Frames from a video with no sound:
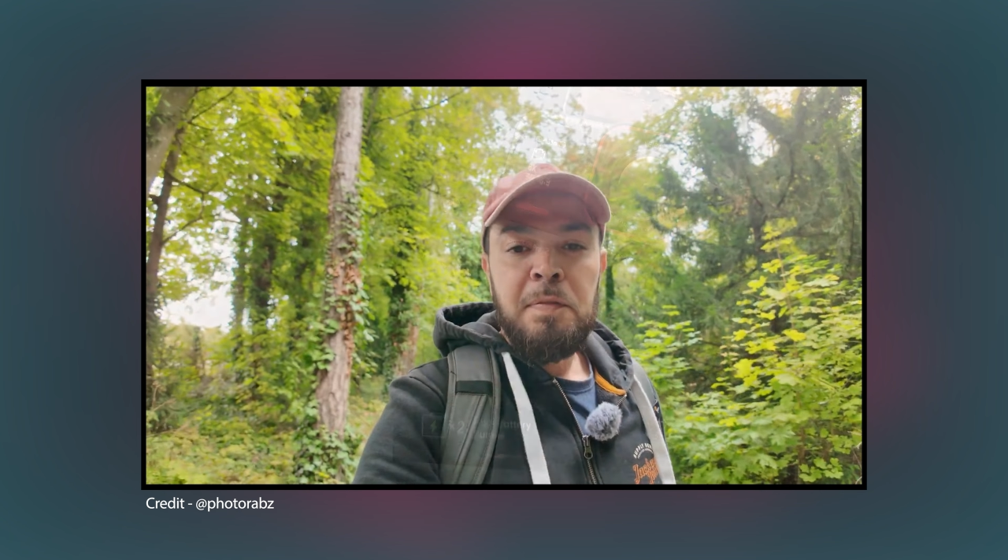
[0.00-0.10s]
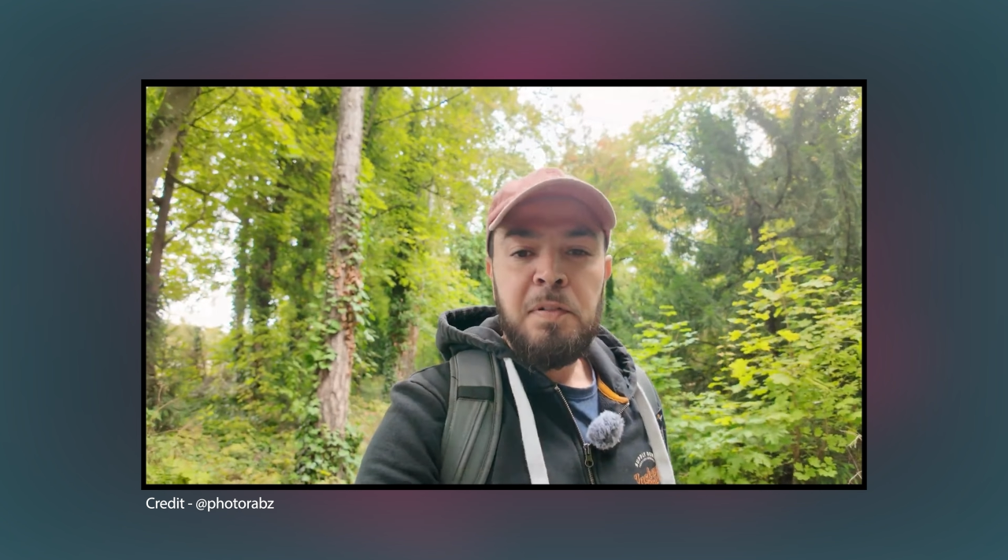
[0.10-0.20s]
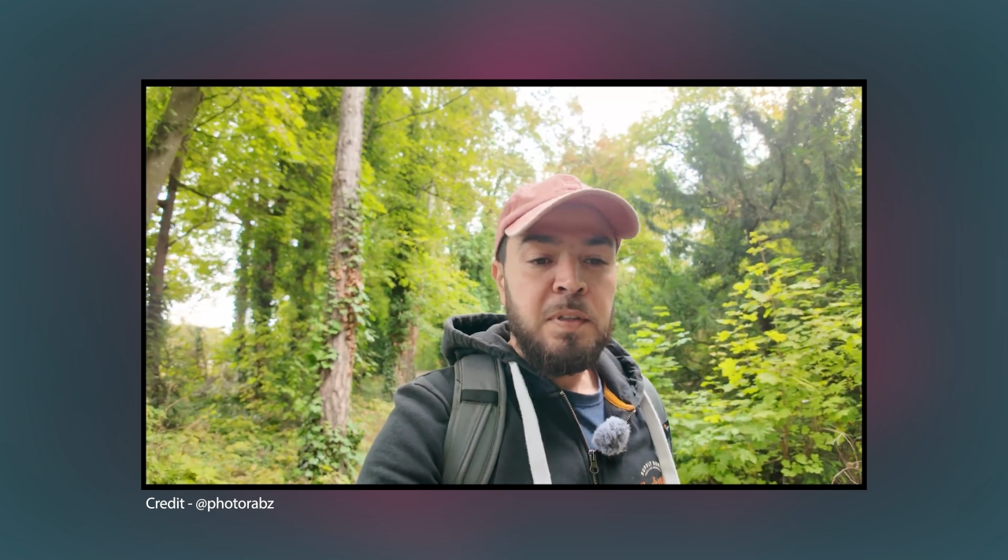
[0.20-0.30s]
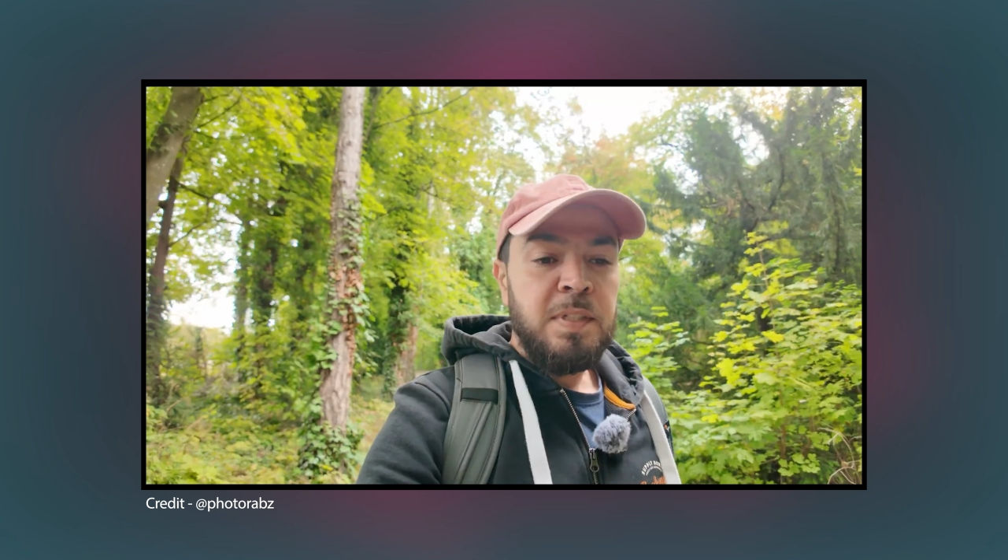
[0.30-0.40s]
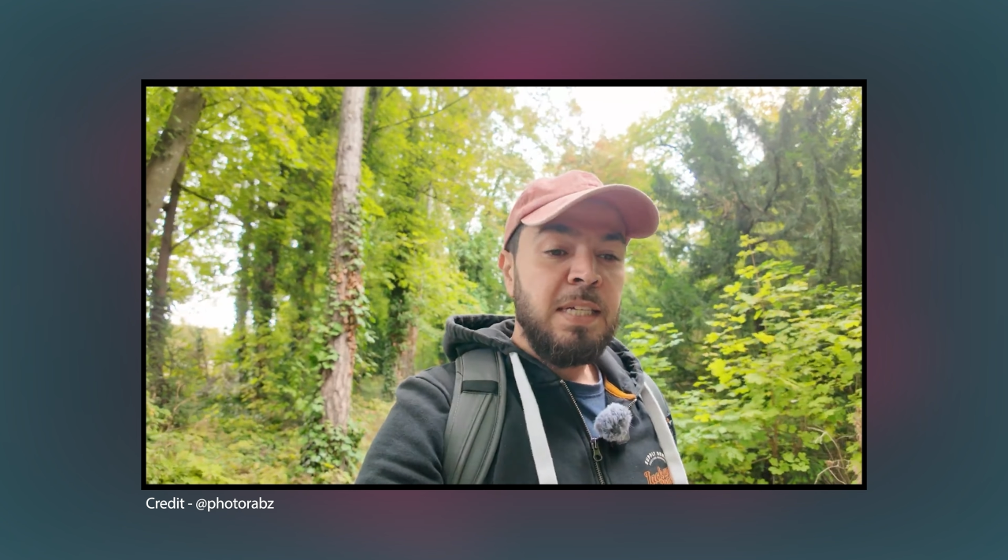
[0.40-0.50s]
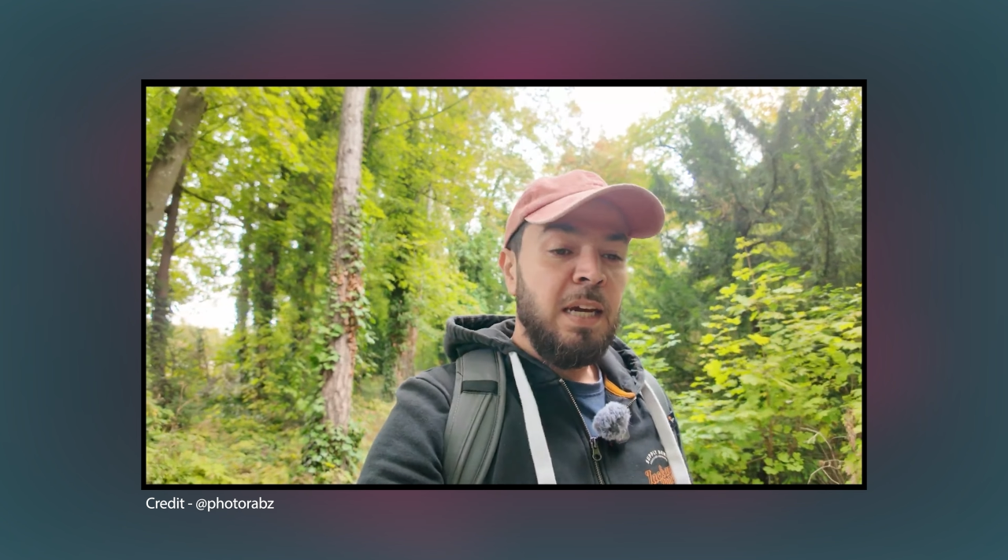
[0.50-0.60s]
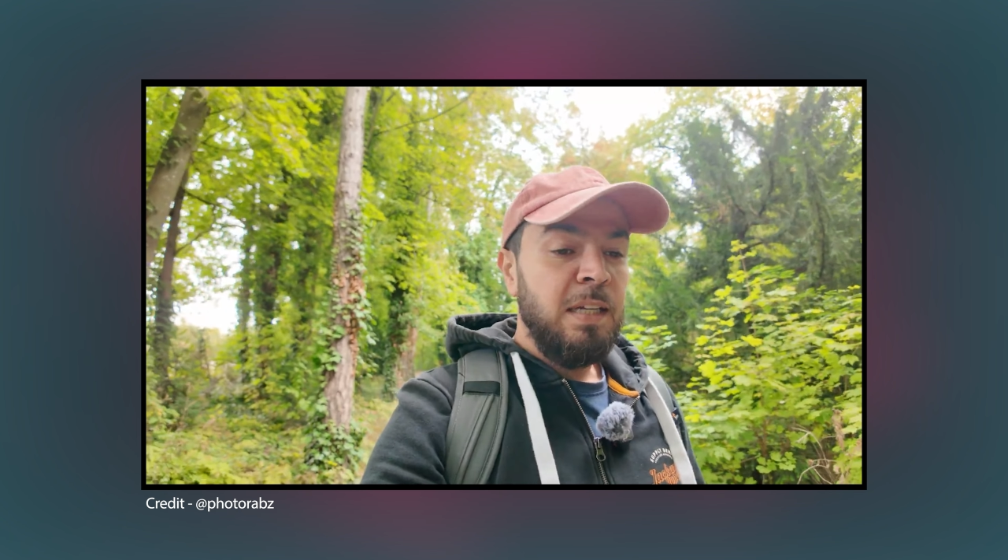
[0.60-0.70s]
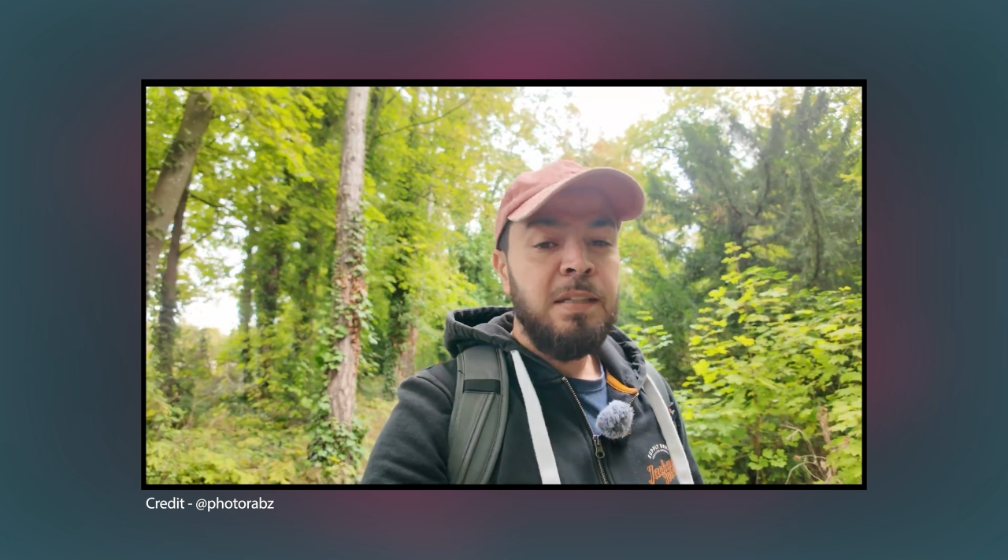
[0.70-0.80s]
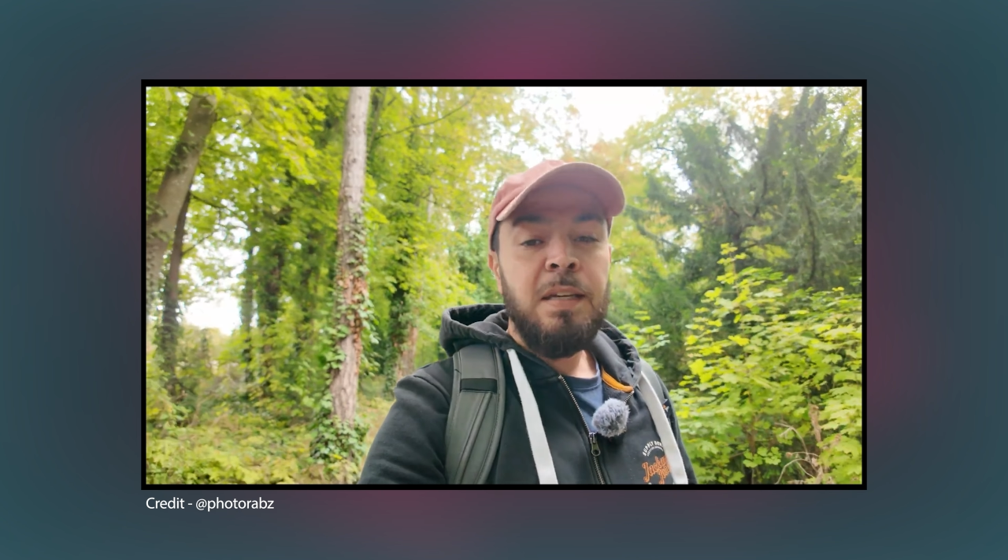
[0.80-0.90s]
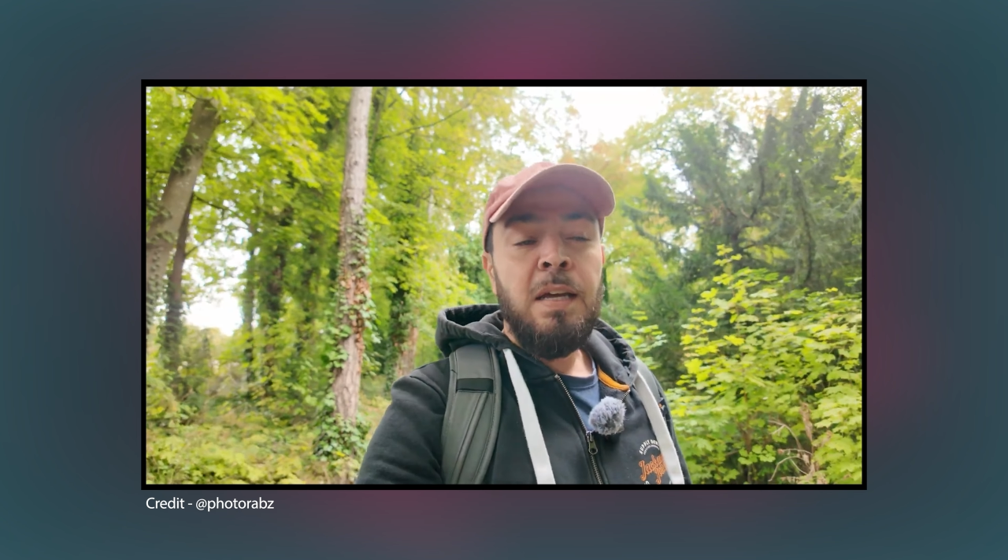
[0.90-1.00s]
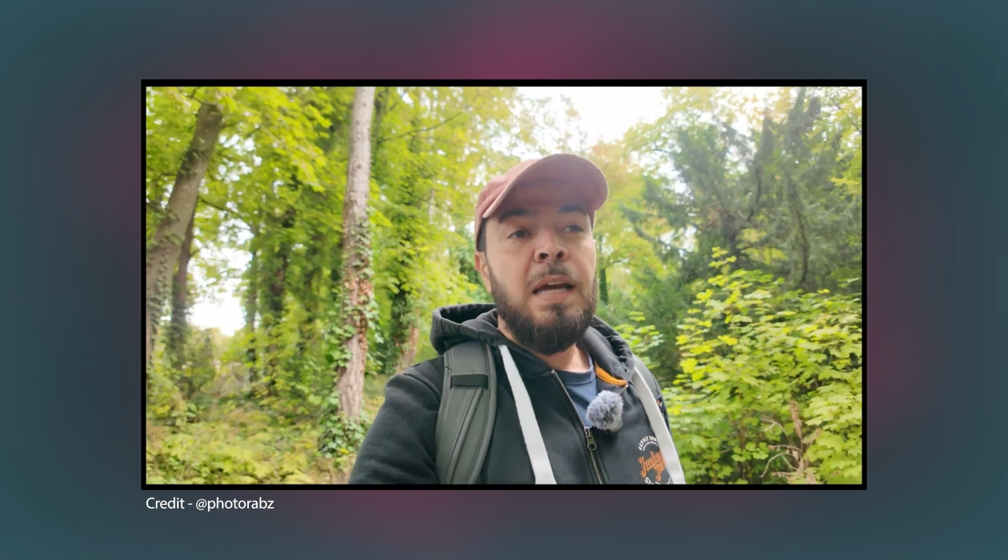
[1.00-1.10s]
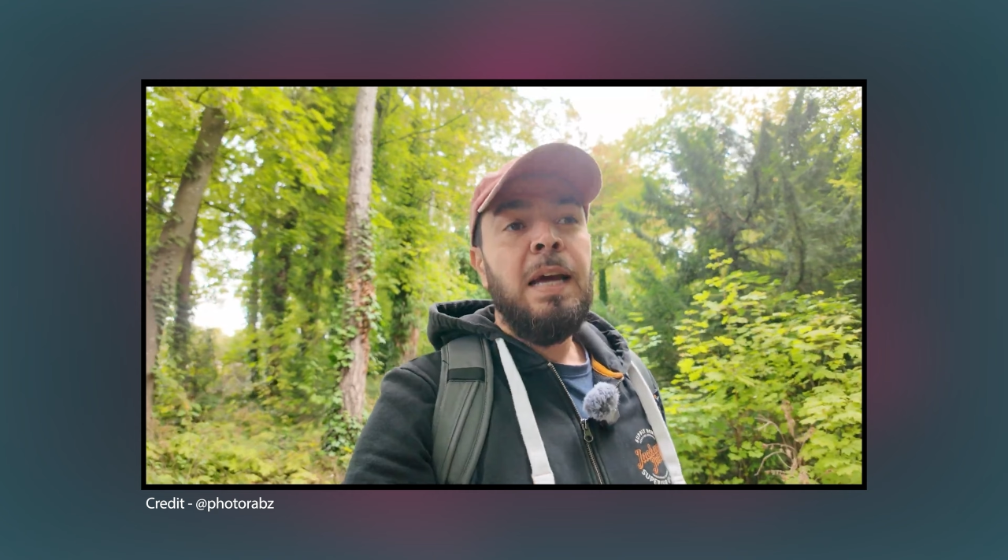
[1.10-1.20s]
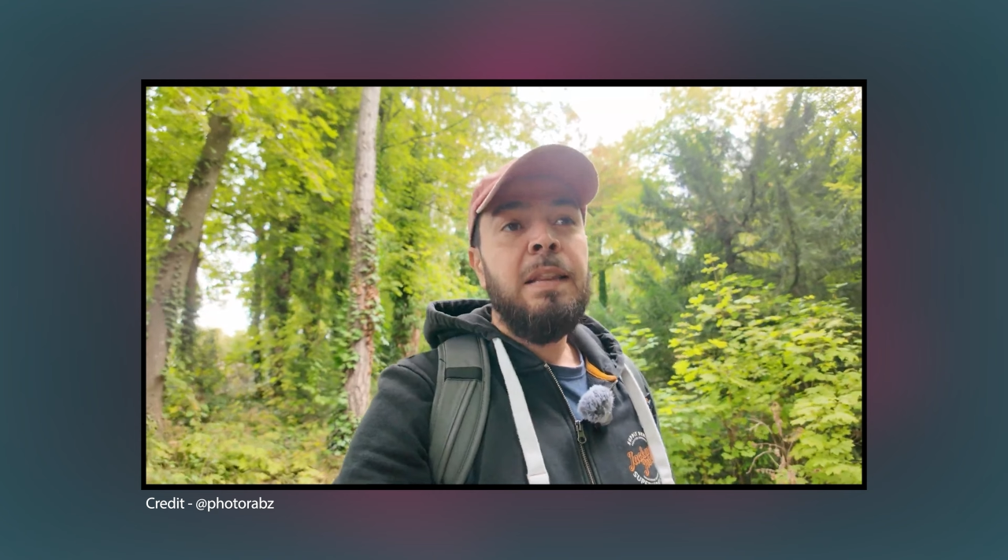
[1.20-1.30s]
on the front side.